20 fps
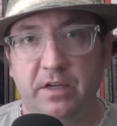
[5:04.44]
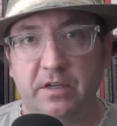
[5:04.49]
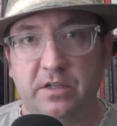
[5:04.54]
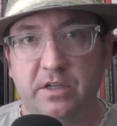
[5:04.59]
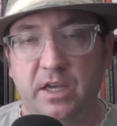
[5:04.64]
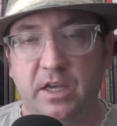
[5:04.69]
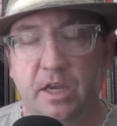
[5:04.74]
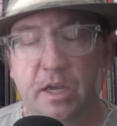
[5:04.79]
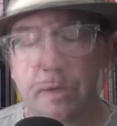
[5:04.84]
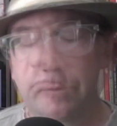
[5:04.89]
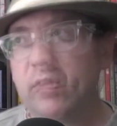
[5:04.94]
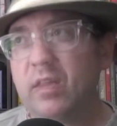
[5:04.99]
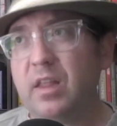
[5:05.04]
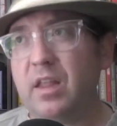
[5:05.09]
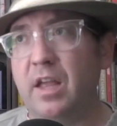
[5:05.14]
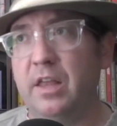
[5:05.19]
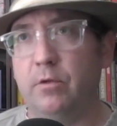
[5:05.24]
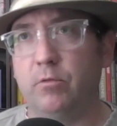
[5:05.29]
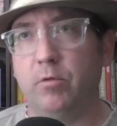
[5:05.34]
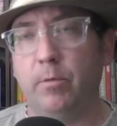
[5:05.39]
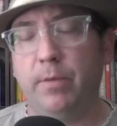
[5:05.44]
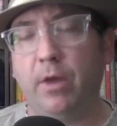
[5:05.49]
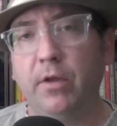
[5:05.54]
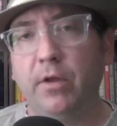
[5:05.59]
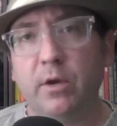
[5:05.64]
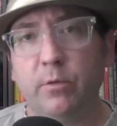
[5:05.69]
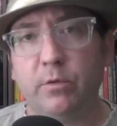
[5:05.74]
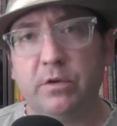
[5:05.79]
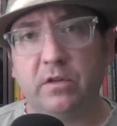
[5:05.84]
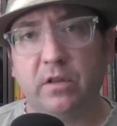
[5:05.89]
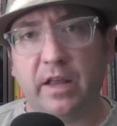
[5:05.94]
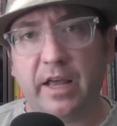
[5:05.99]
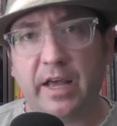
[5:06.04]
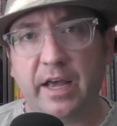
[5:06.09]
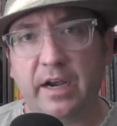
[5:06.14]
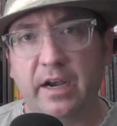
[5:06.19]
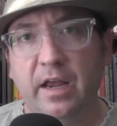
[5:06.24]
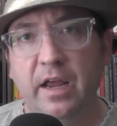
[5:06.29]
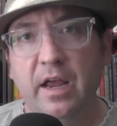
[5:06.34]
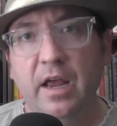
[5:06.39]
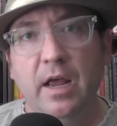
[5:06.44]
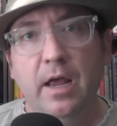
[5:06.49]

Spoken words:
king. And the rebellion was led